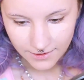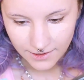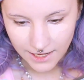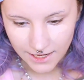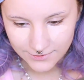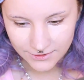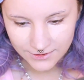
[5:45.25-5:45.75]

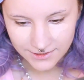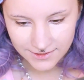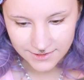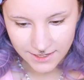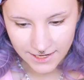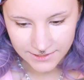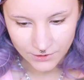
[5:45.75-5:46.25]
How do you
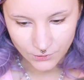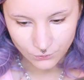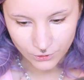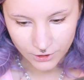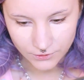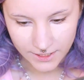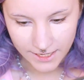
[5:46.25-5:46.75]
decide on
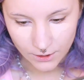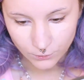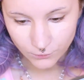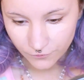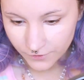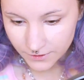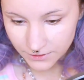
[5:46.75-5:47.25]
what
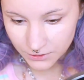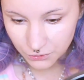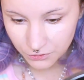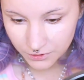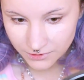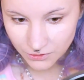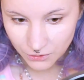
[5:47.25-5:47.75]
outfit you
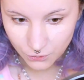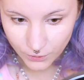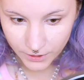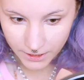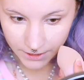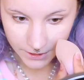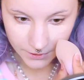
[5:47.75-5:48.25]
want to
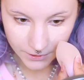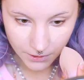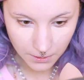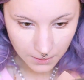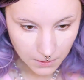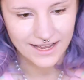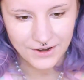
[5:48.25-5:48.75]
wear?
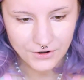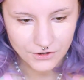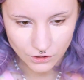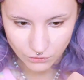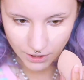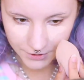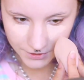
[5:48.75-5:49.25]
I don't
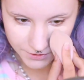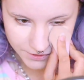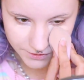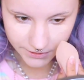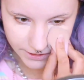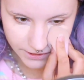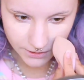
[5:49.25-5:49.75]
know,
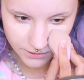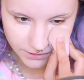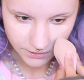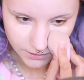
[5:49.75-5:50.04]
honestly.